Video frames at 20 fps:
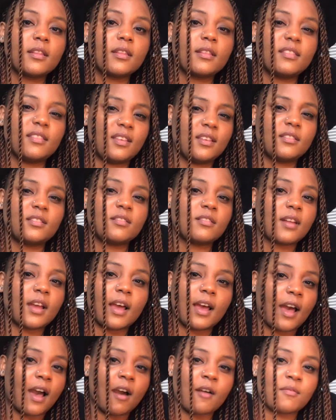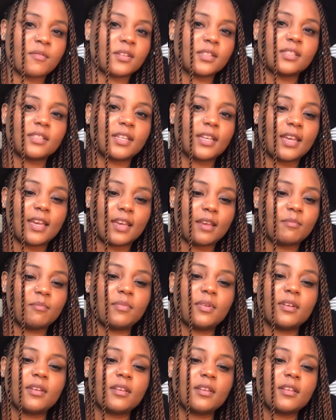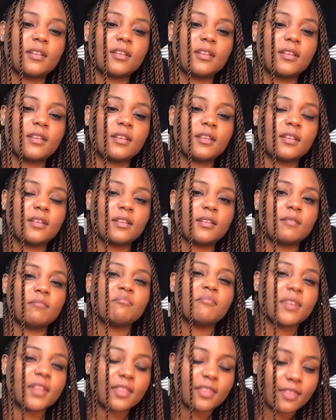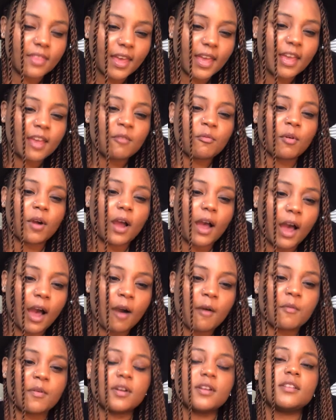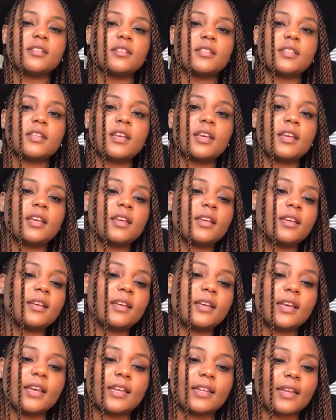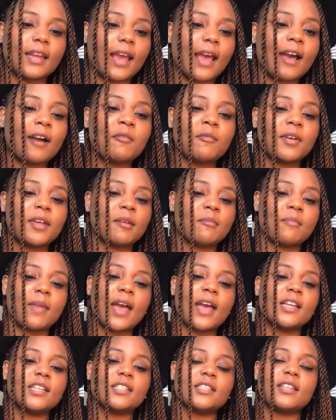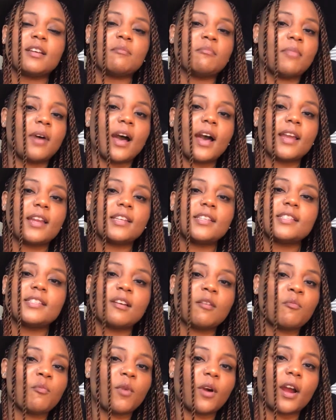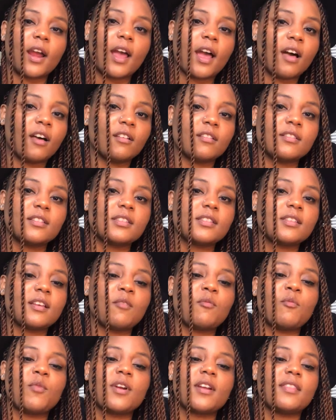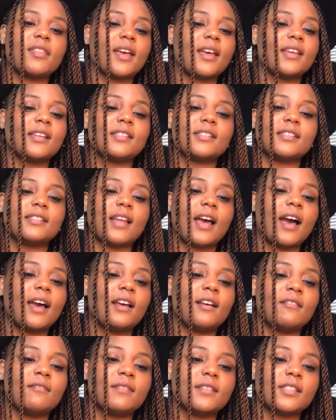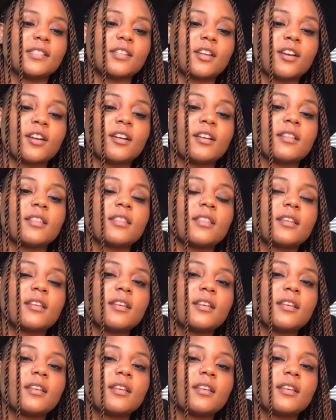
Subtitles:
These are not ours to keep. But they were ours. And now we imagine a body somewhere else, somewhere that is not of this earth.